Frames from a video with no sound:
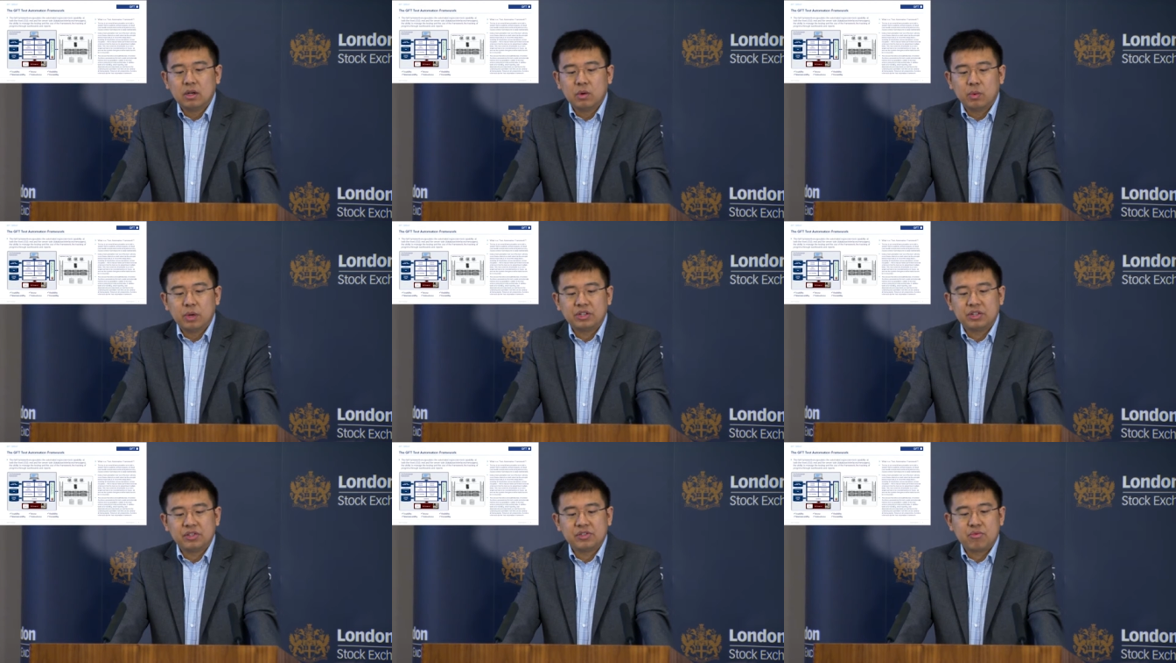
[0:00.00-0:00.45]

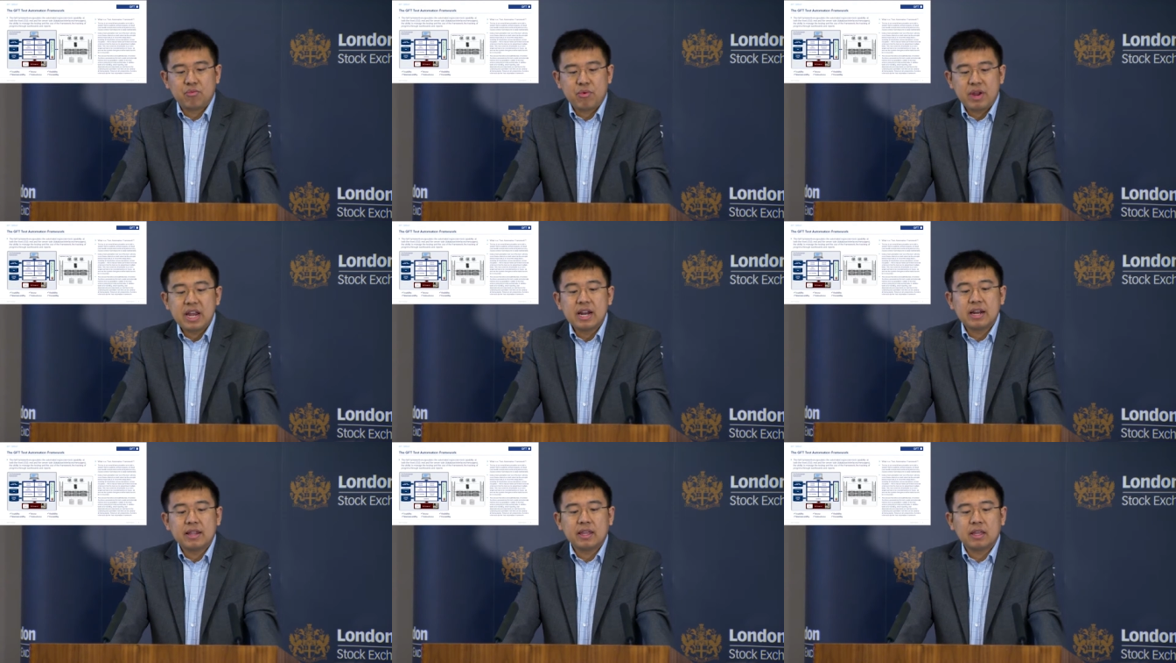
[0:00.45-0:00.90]
which is
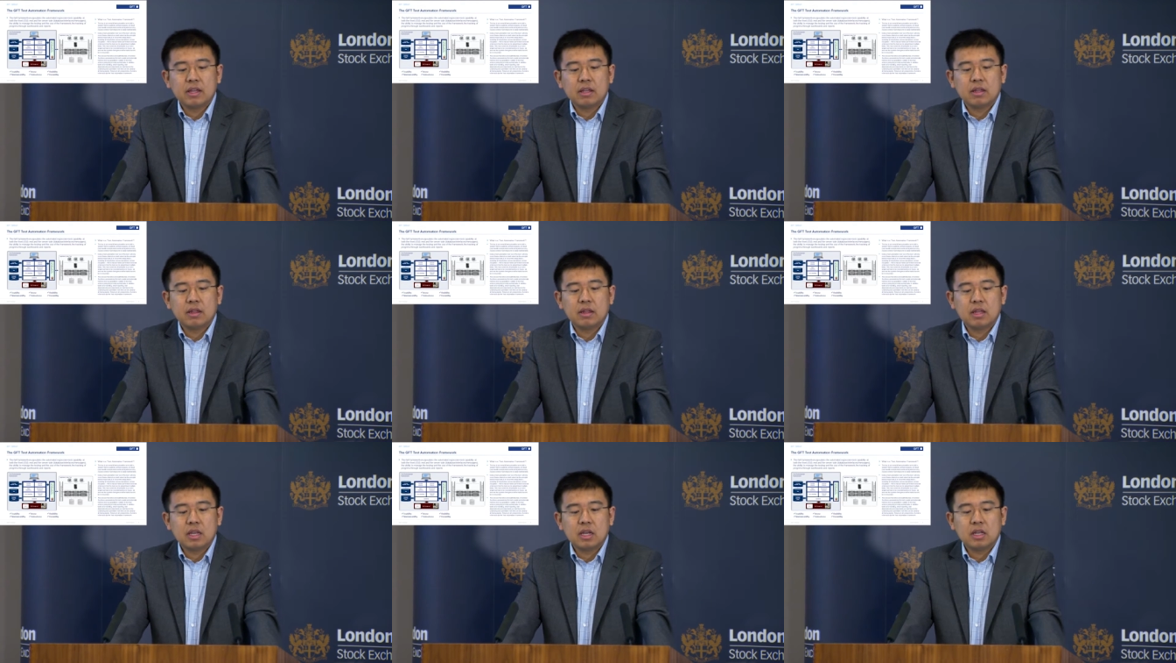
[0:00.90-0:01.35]
really
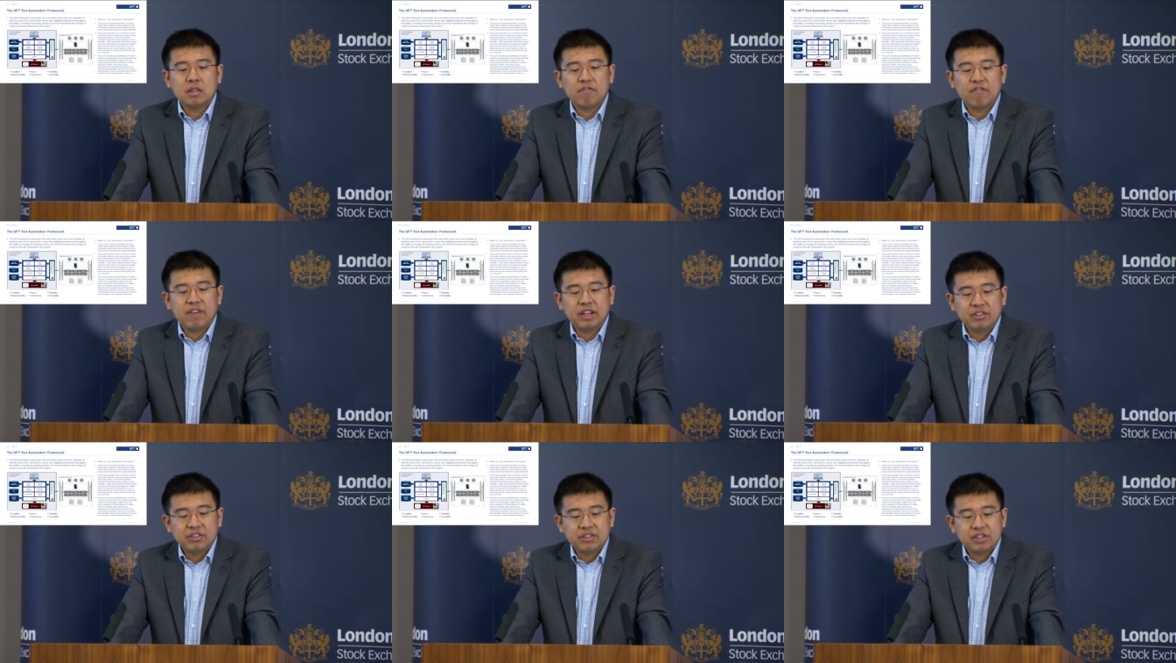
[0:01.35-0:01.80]
the
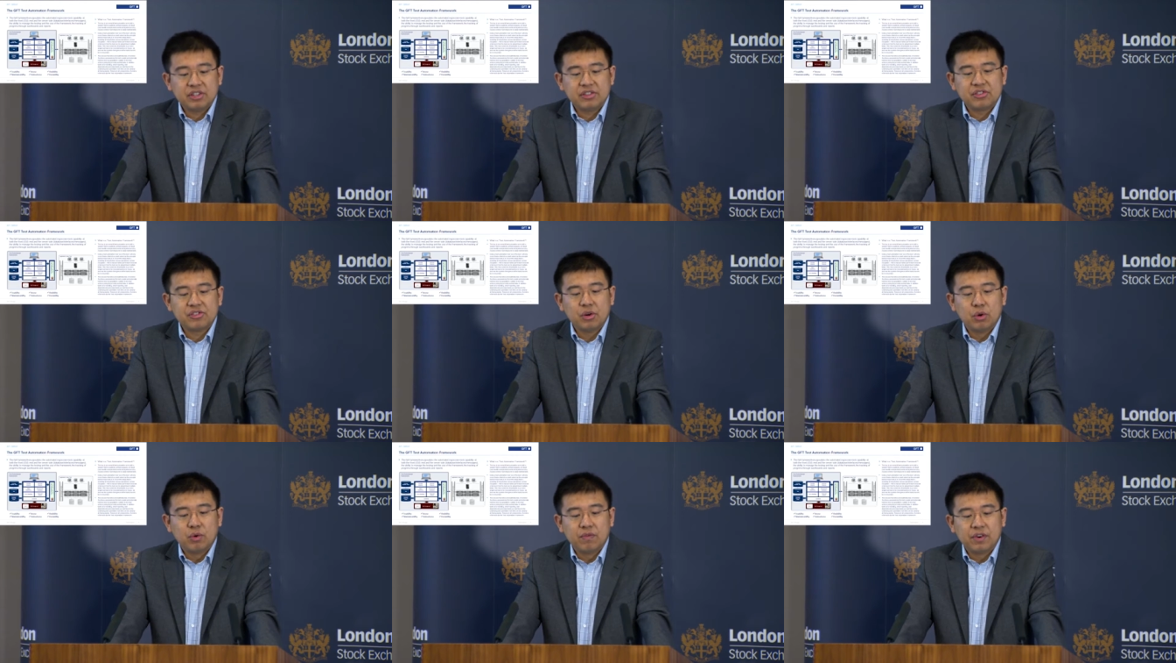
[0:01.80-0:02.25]

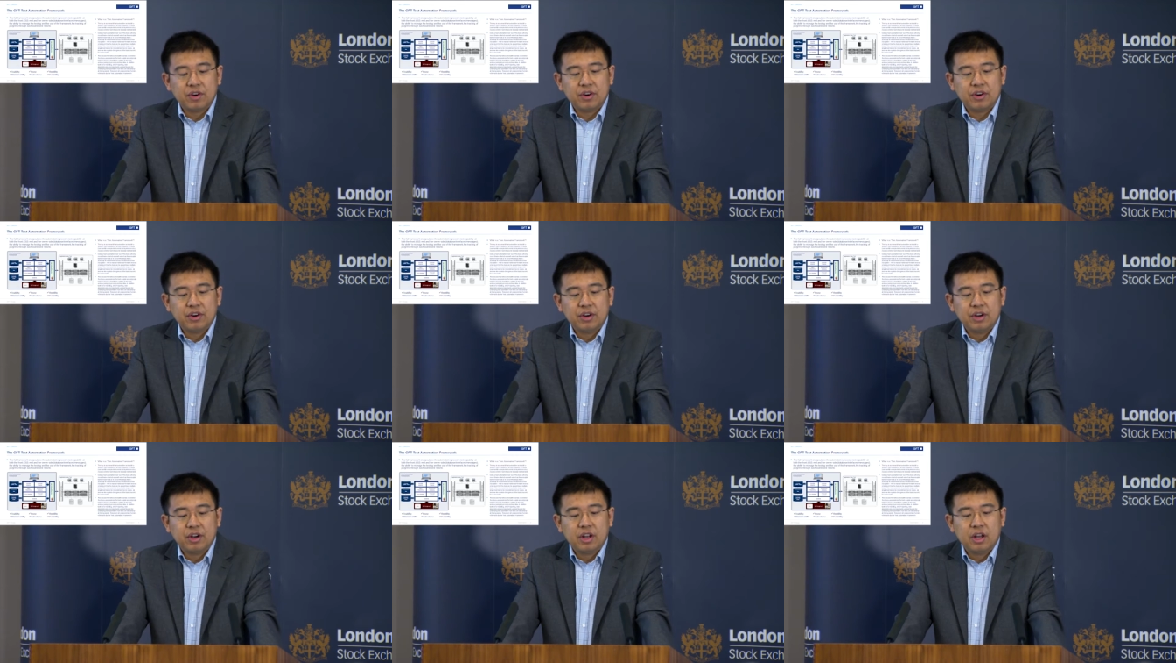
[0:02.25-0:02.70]
advantage
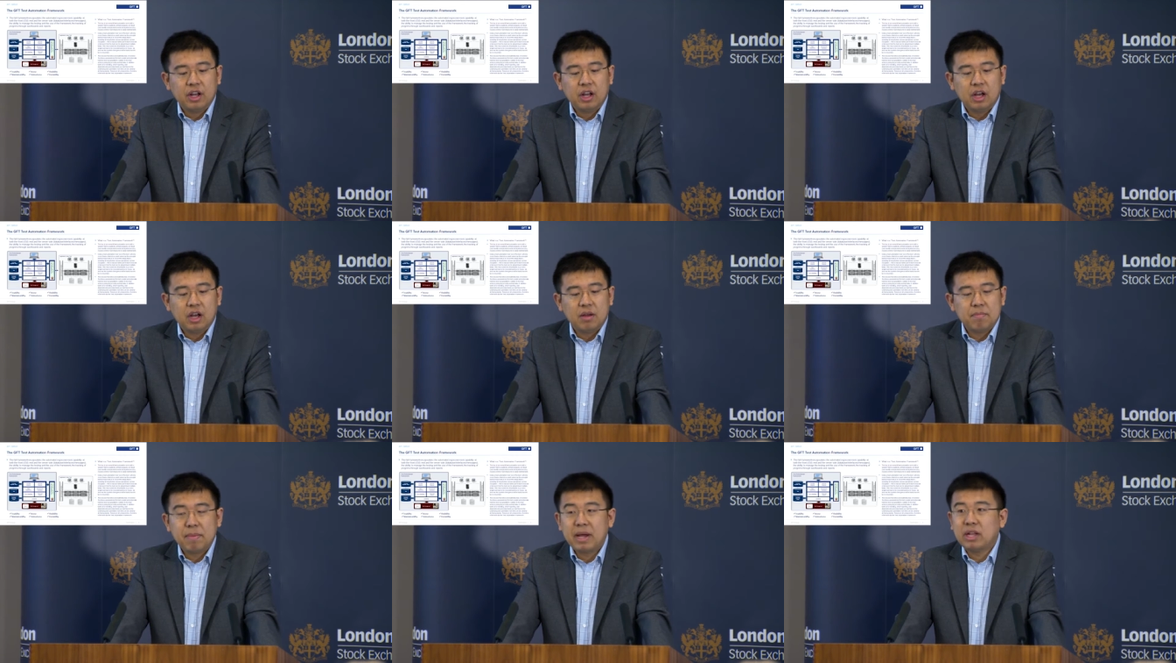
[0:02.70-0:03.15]
over
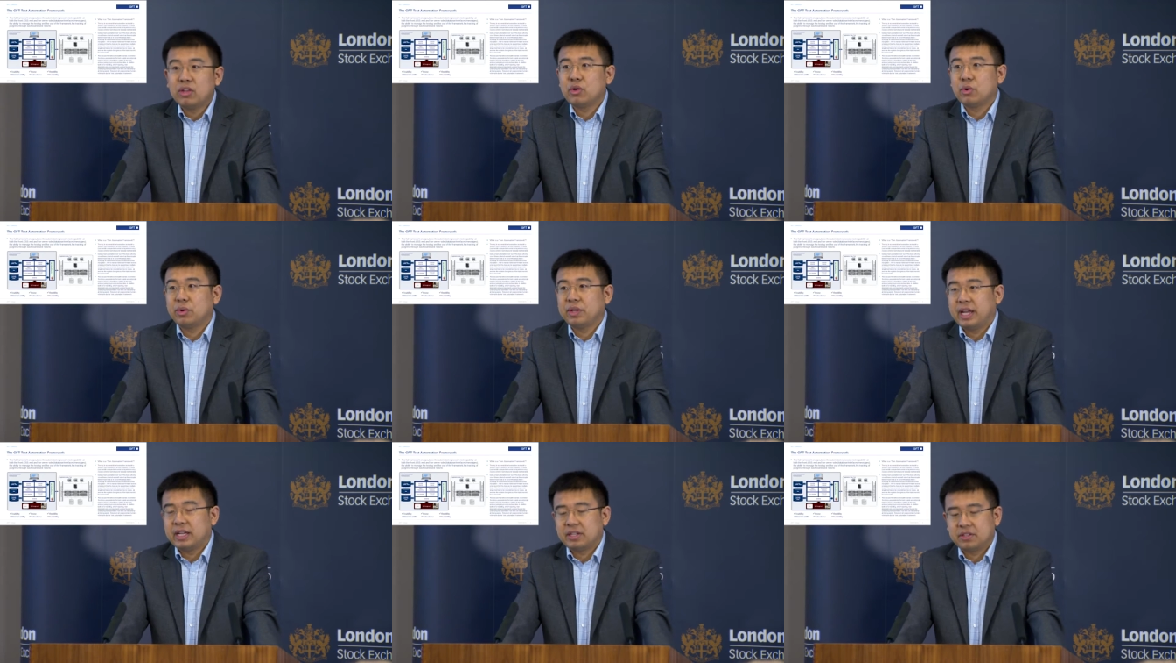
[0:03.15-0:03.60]
uh,
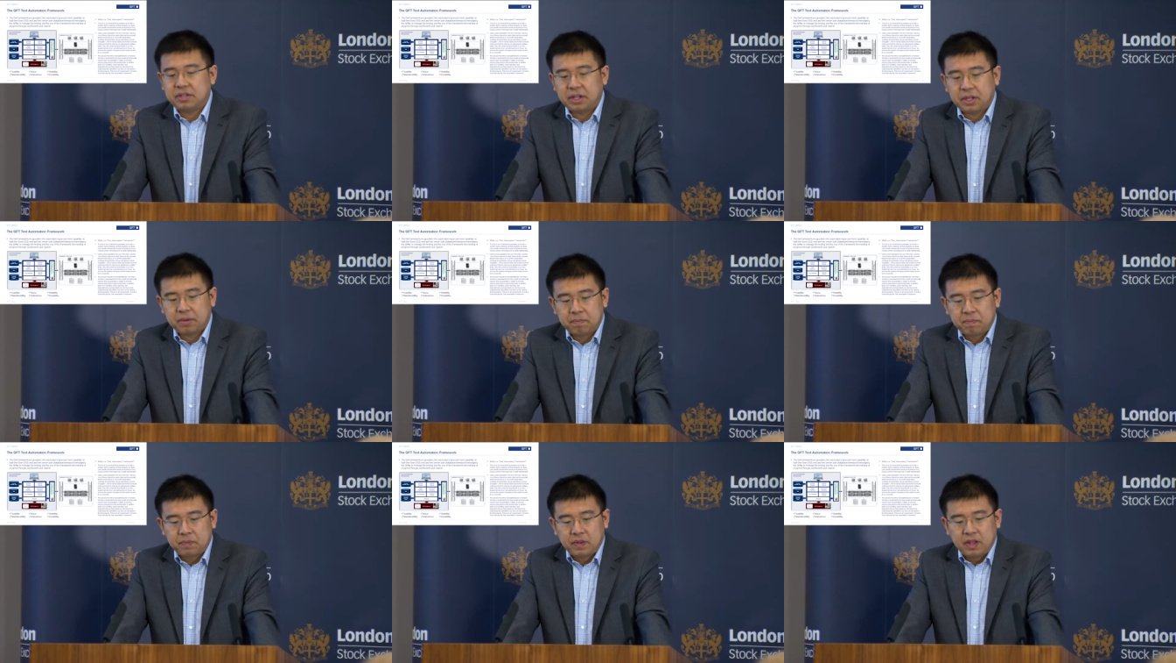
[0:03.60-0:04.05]
manual testing.